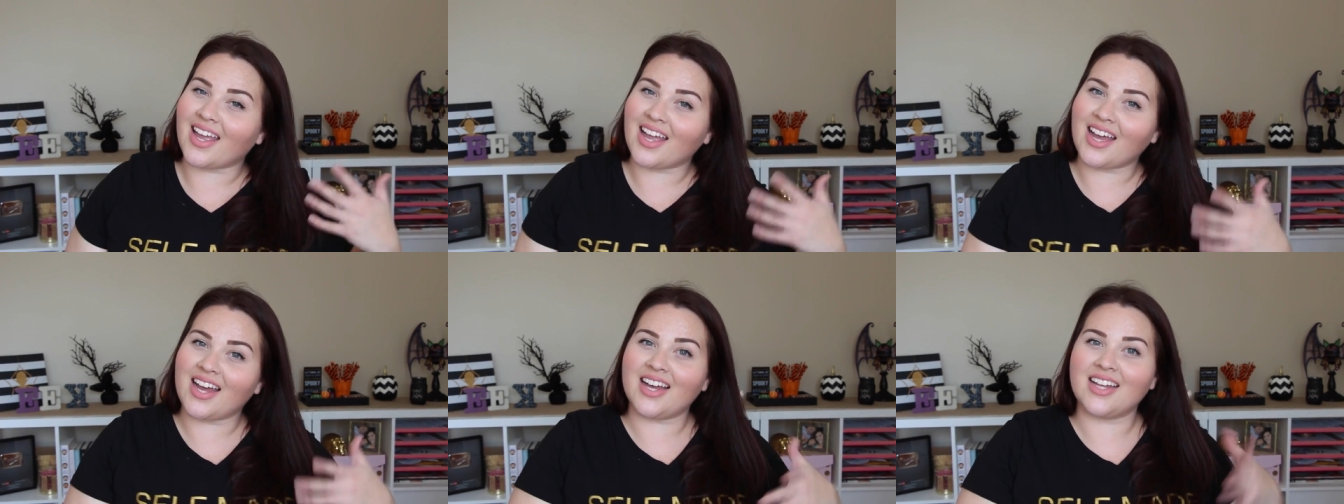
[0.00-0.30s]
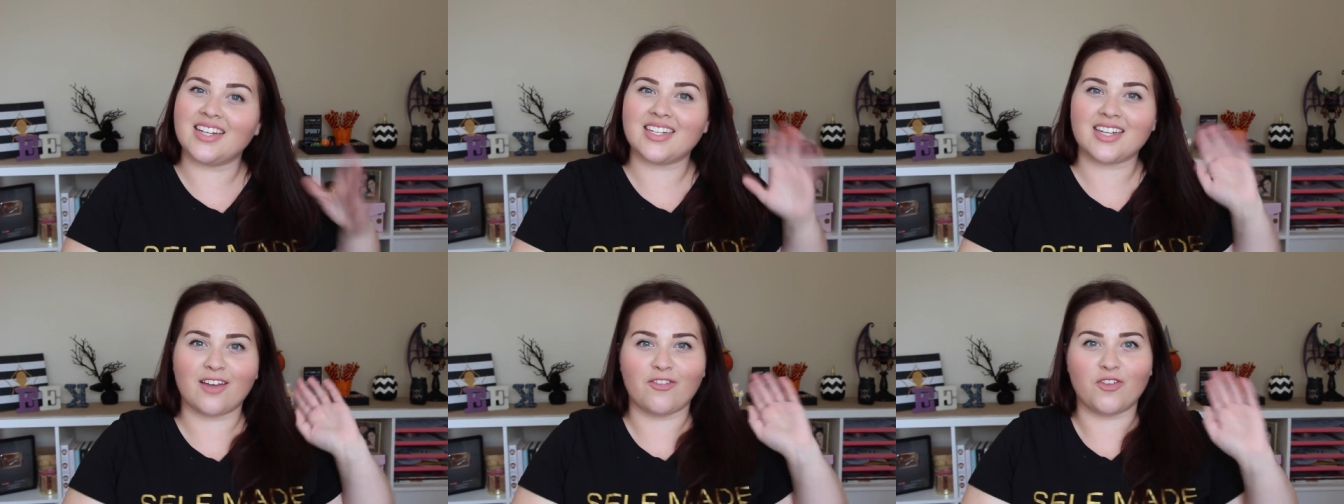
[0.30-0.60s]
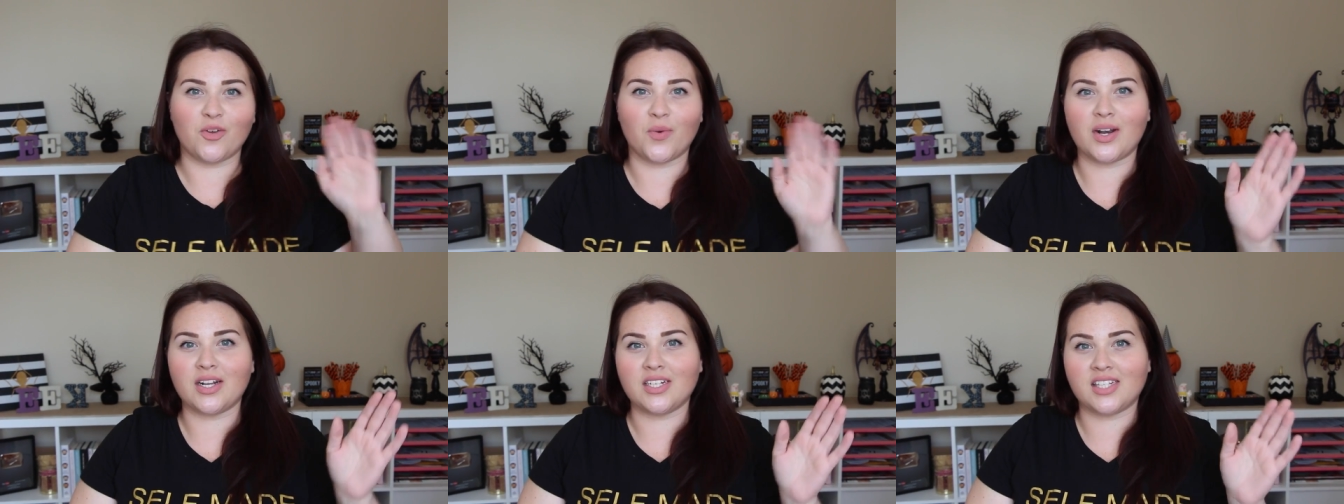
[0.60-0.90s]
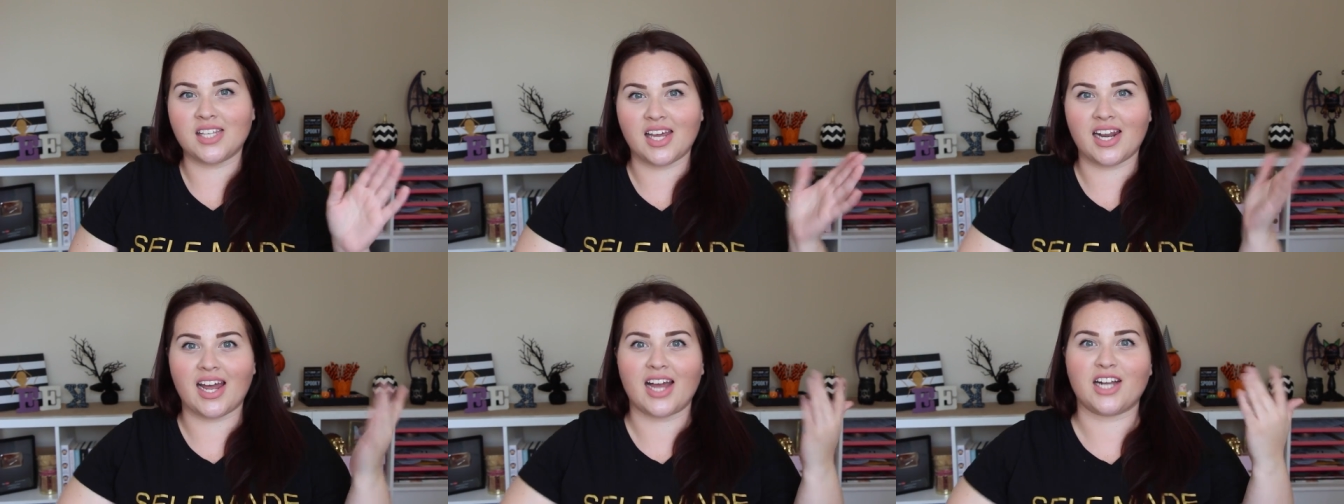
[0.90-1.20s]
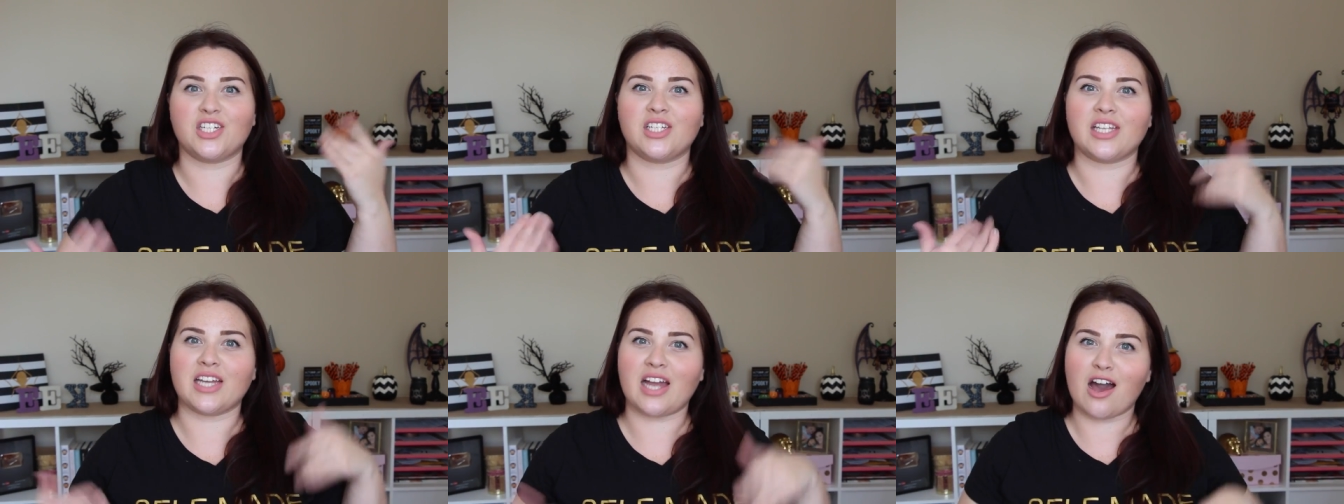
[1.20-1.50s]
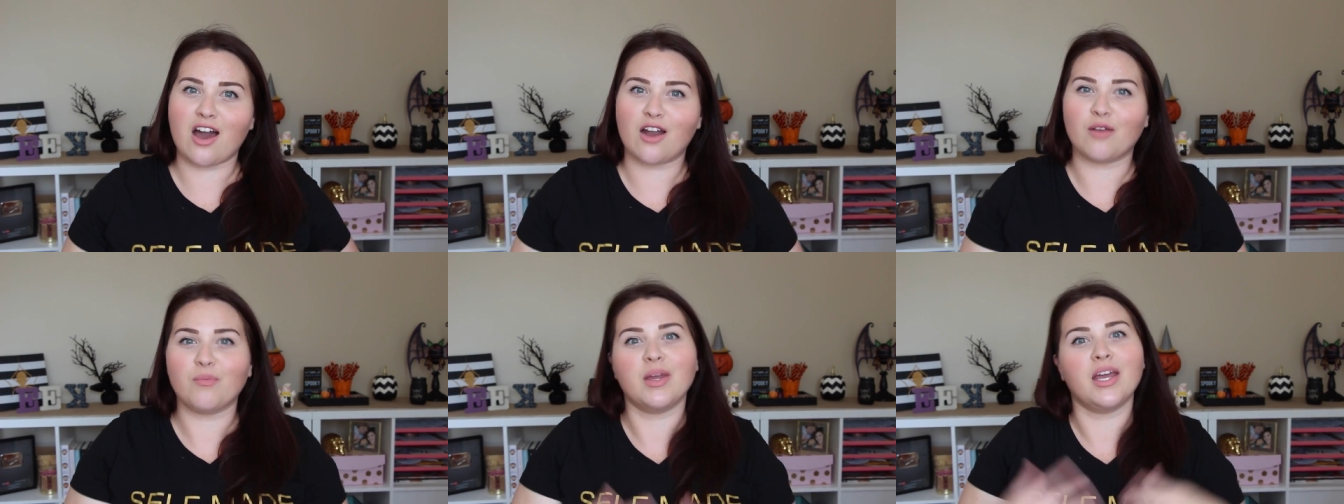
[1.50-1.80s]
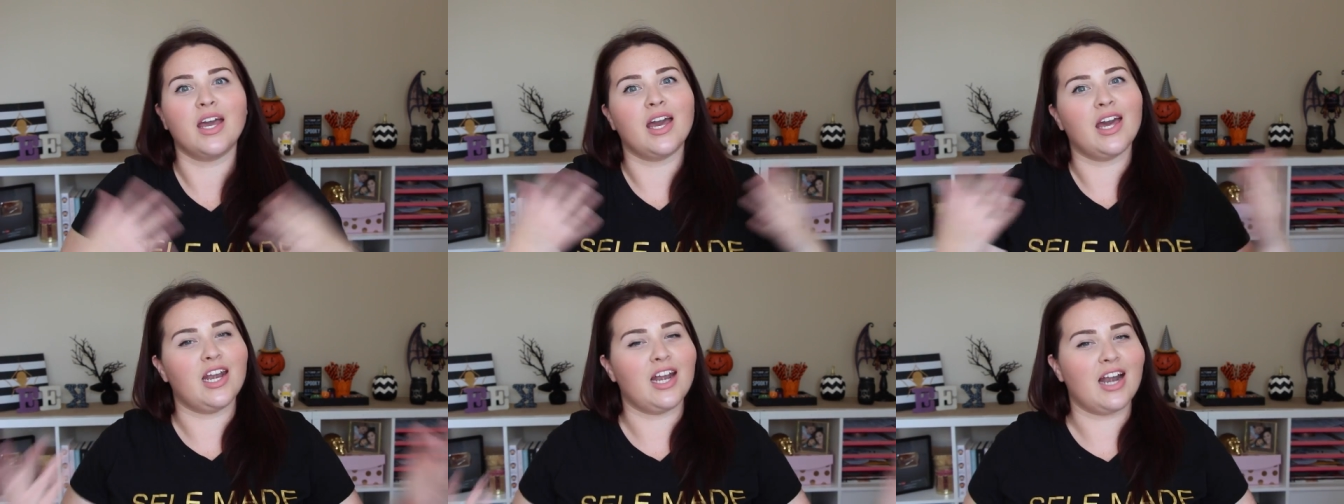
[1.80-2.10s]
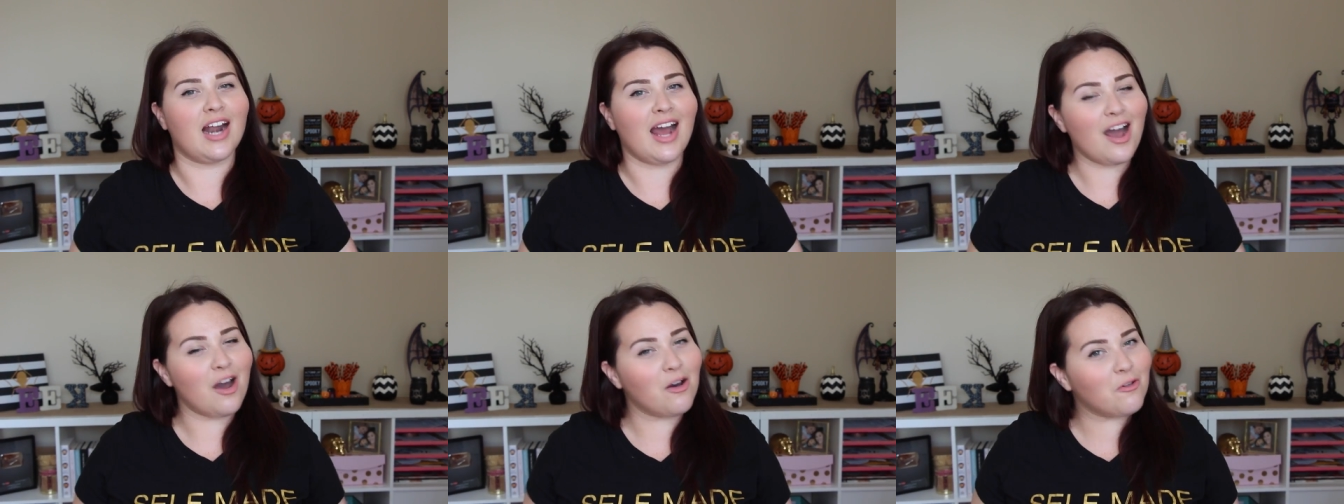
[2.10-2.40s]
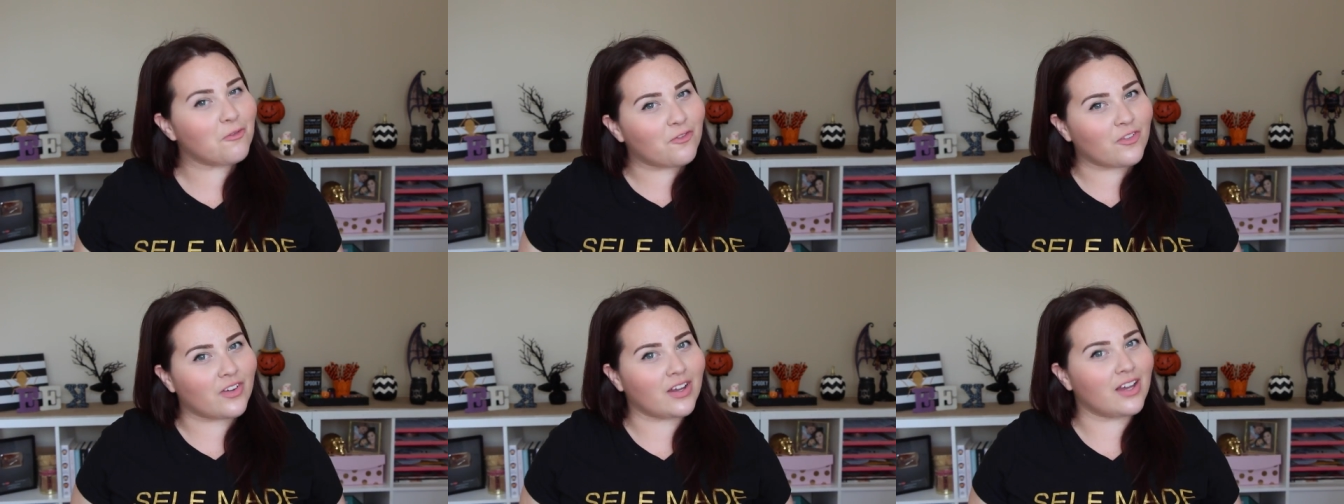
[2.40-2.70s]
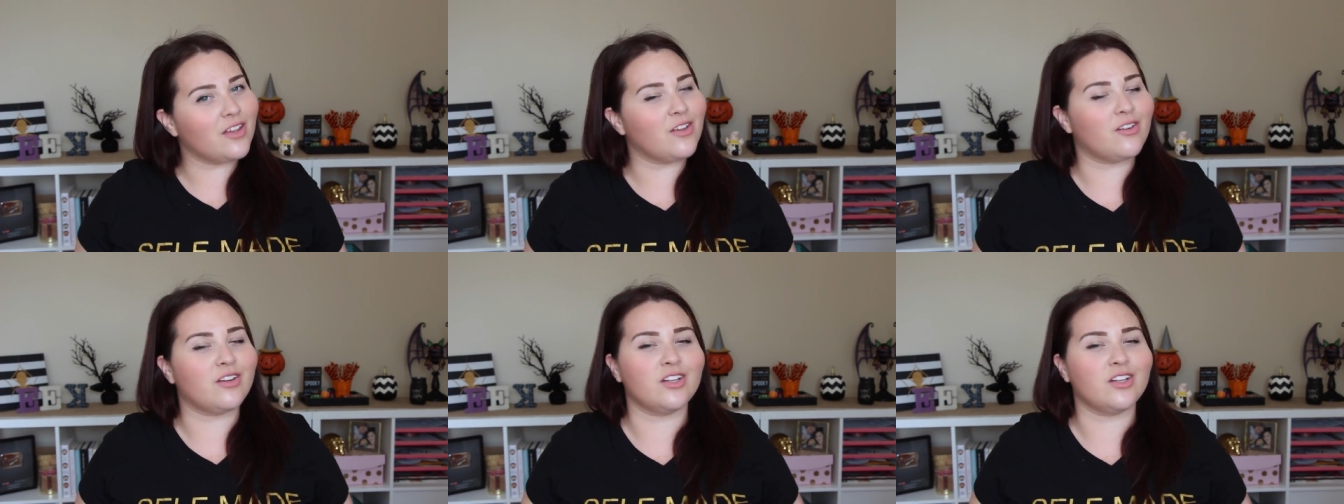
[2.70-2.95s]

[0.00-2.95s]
and if you want to see it actually on me in an outfit,